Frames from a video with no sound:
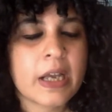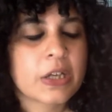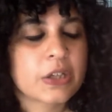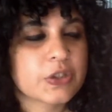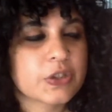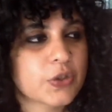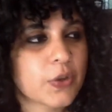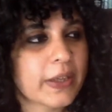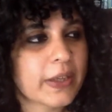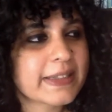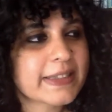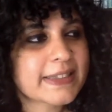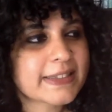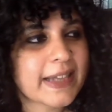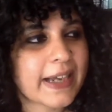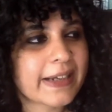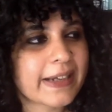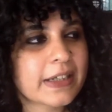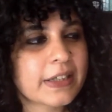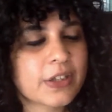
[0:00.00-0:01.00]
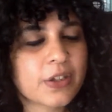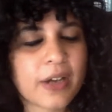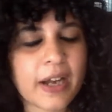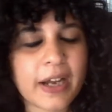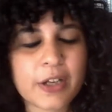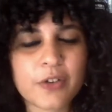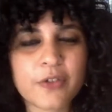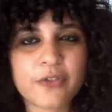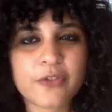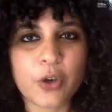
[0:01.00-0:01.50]
So I decided to
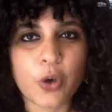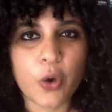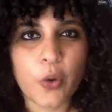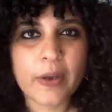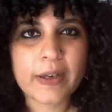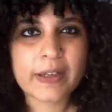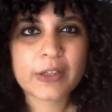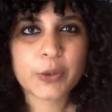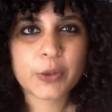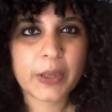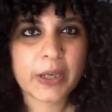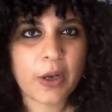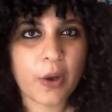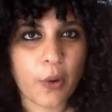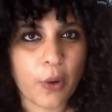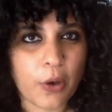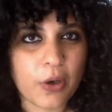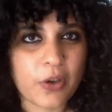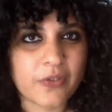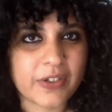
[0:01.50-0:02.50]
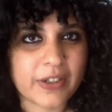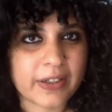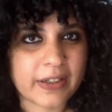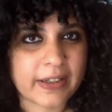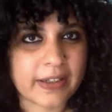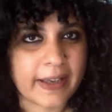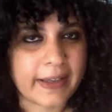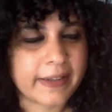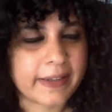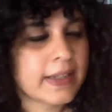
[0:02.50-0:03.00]
kind of go into it all over
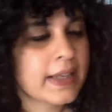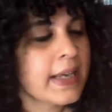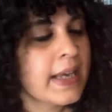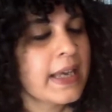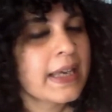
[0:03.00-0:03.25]
again.